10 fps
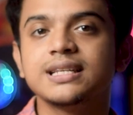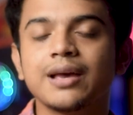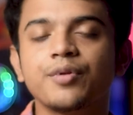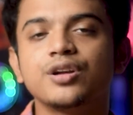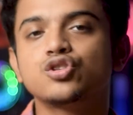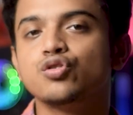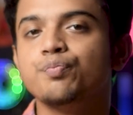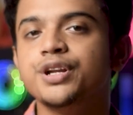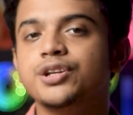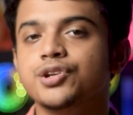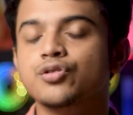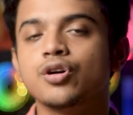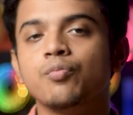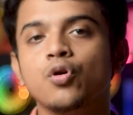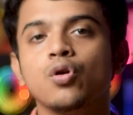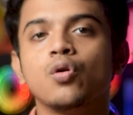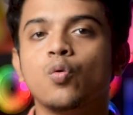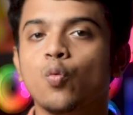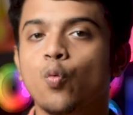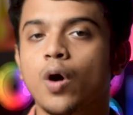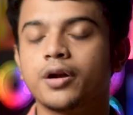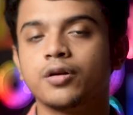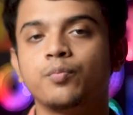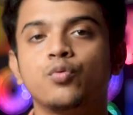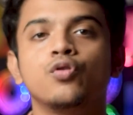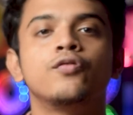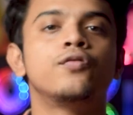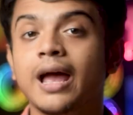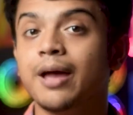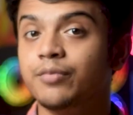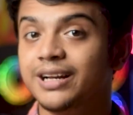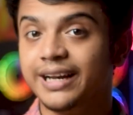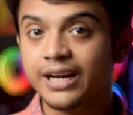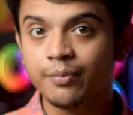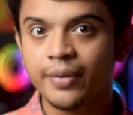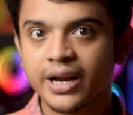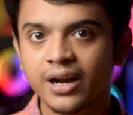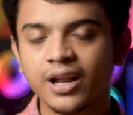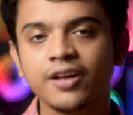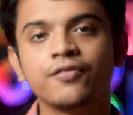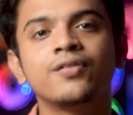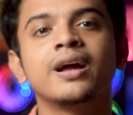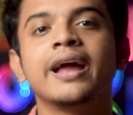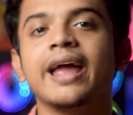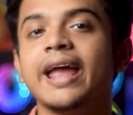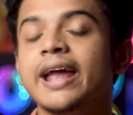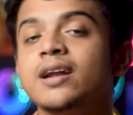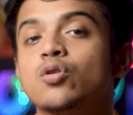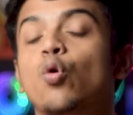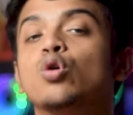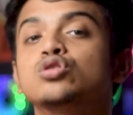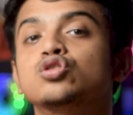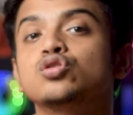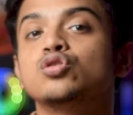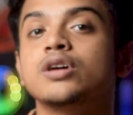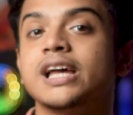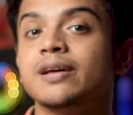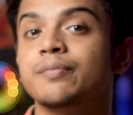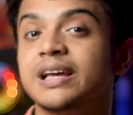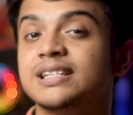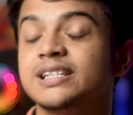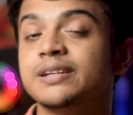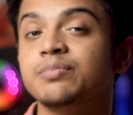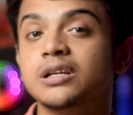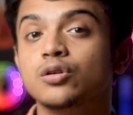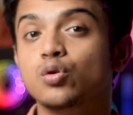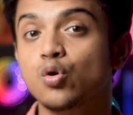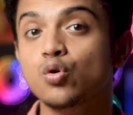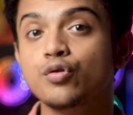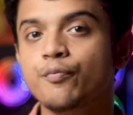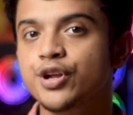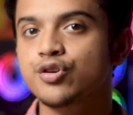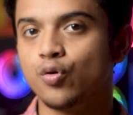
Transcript: camera should be durable, waterproof, have great battery life, and also have extremely good video